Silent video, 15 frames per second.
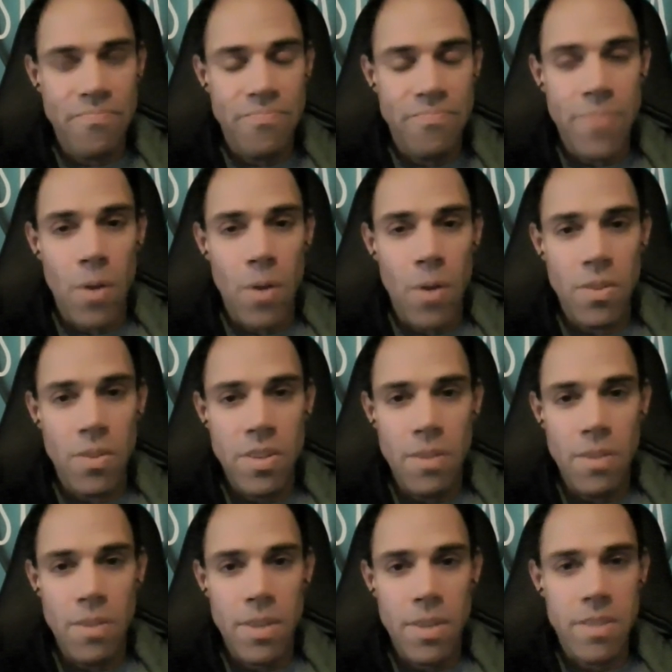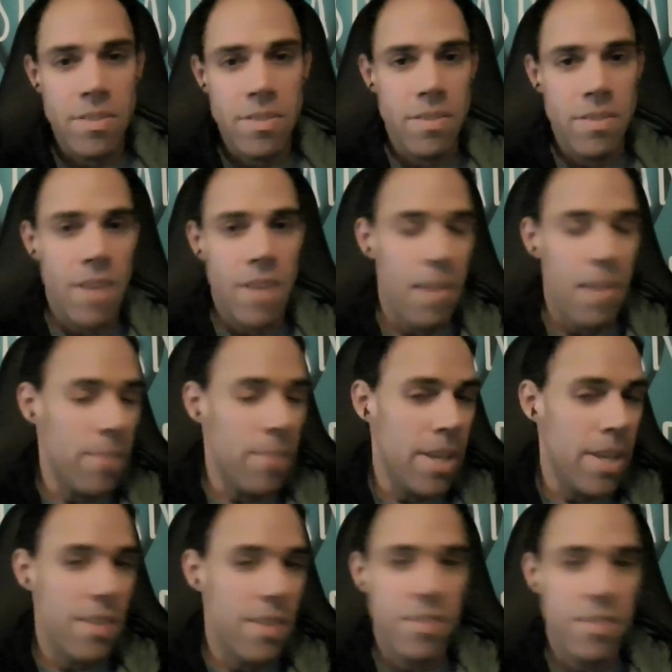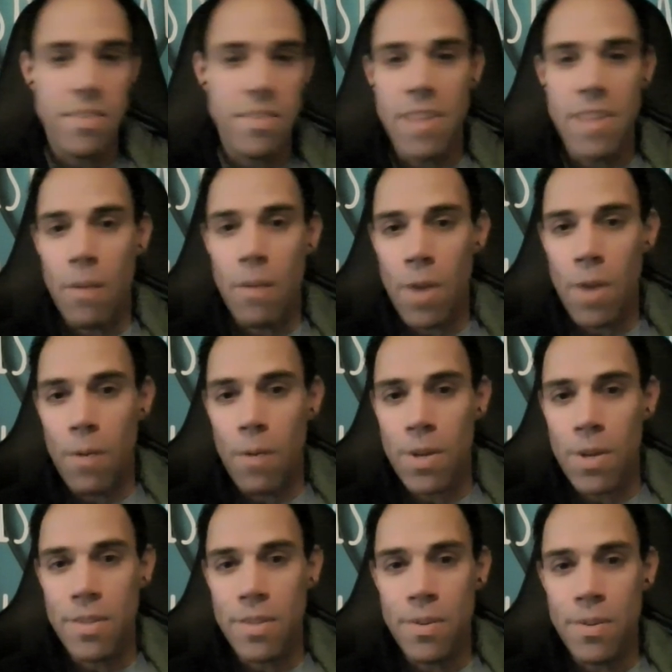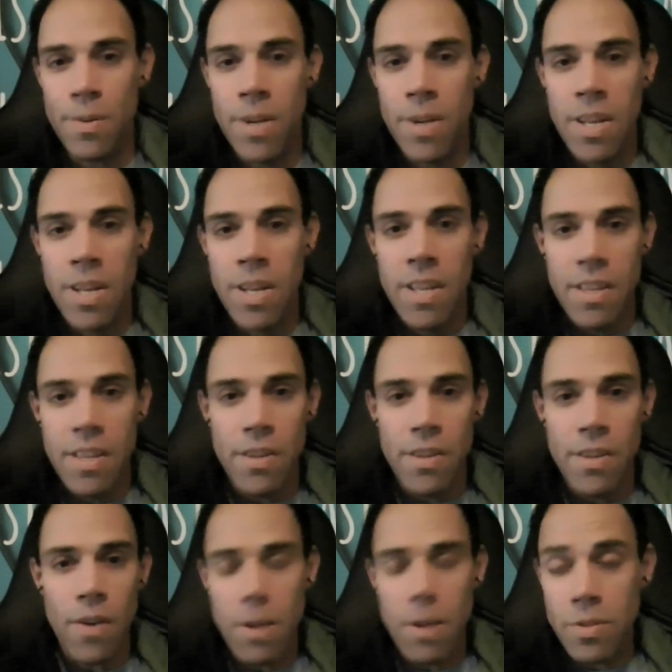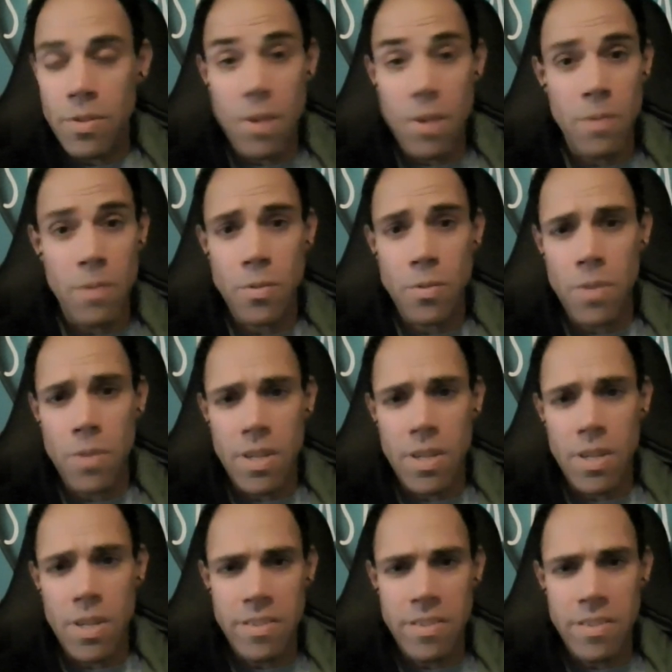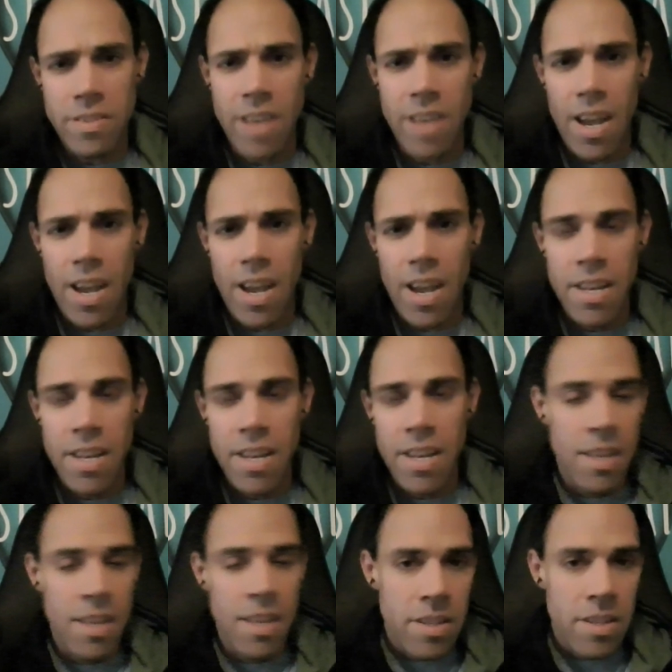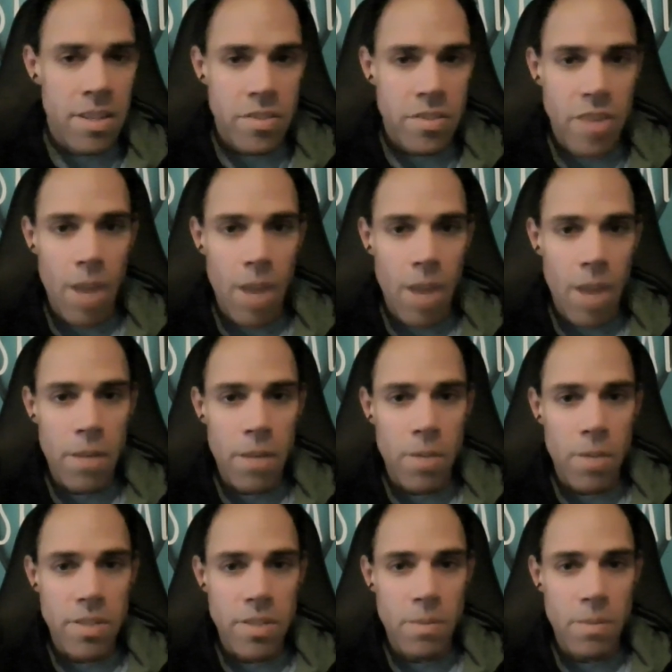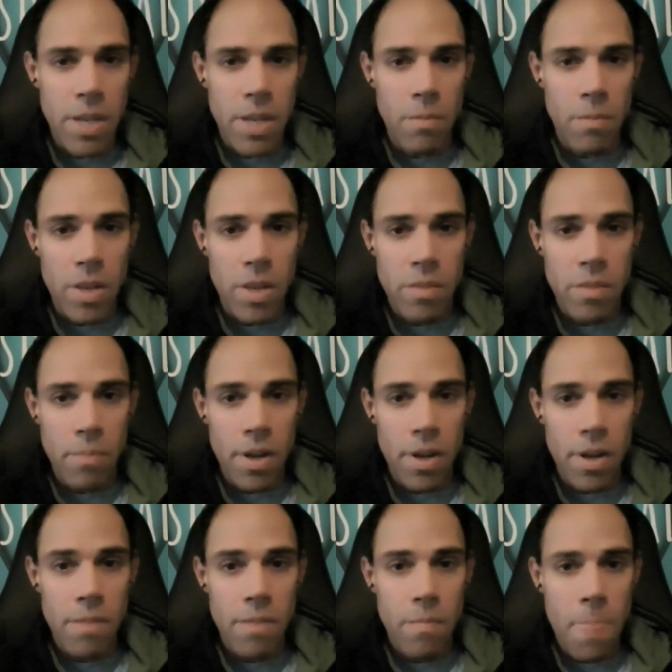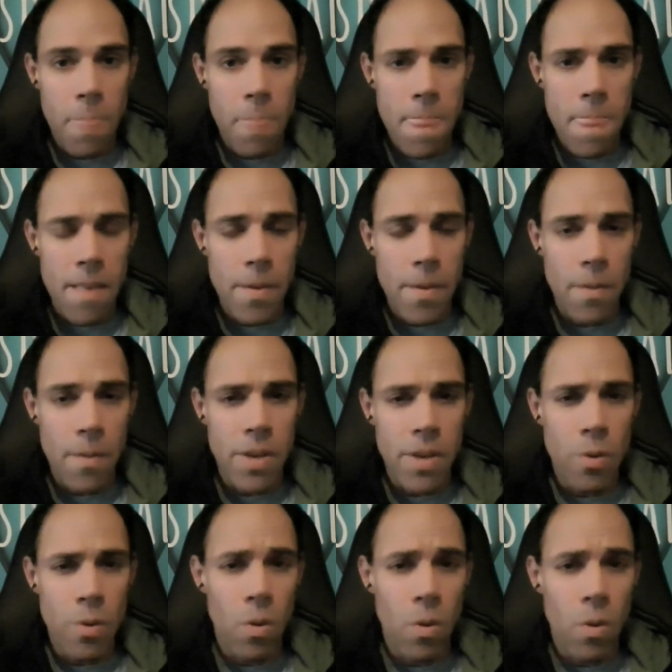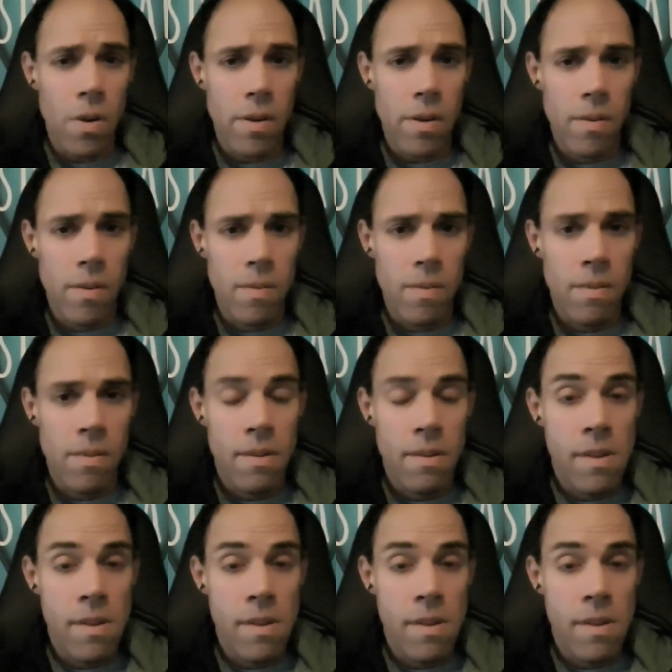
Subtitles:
no, you know what? This is not me. This is not what I want to do. And I was doing it as a side job anyways to begin with, but it no longer